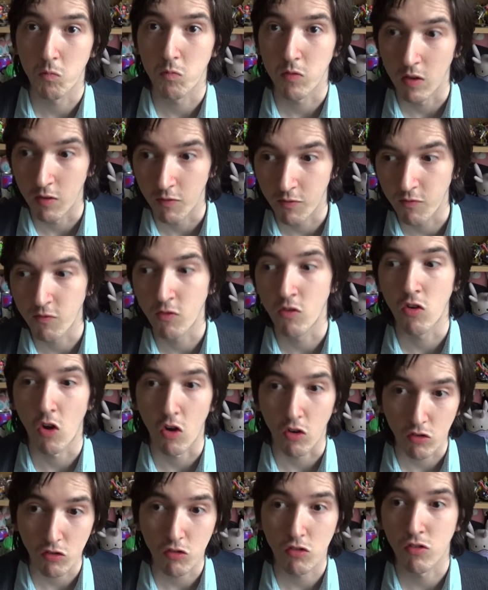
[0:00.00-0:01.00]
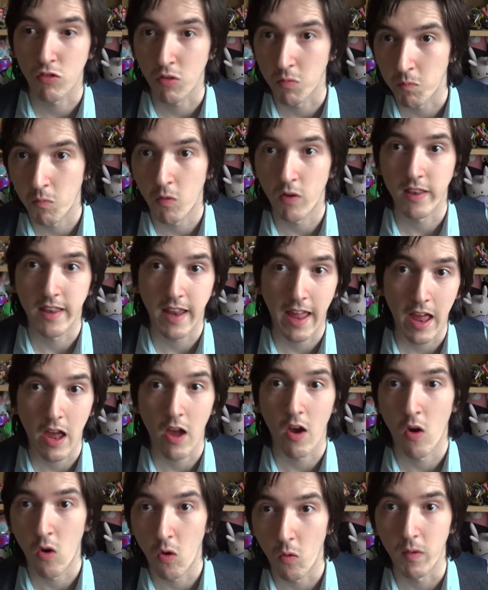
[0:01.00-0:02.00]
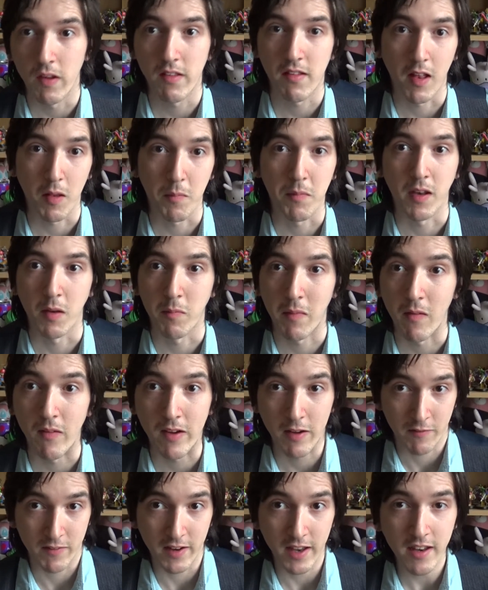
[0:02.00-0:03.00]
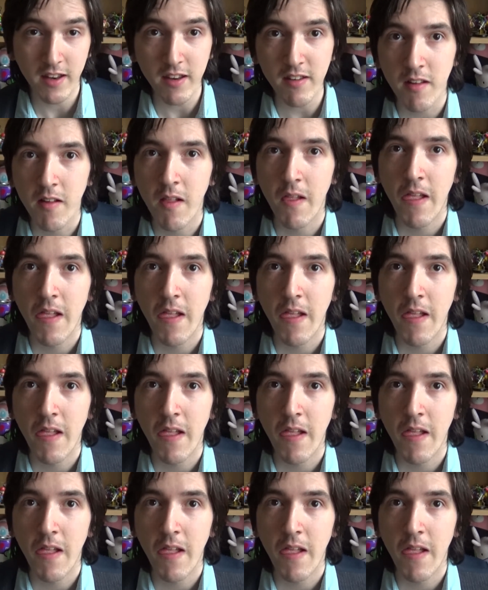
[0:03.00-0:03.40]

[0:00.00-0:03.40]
they've got someone there always helping them out if needed.